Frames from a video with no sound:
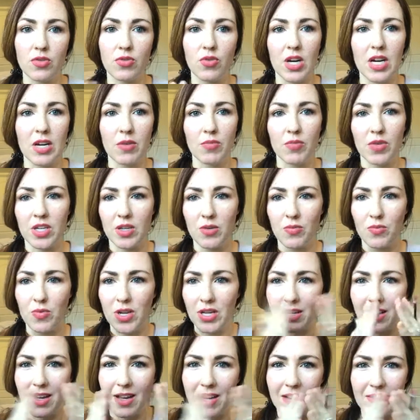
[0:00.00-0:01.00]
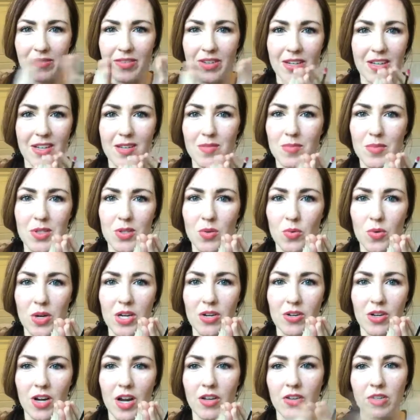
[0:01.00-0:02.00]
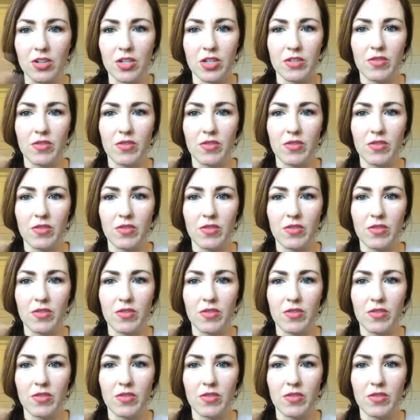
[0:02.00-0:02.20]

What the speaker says: great when you want kind of an in-betweener color.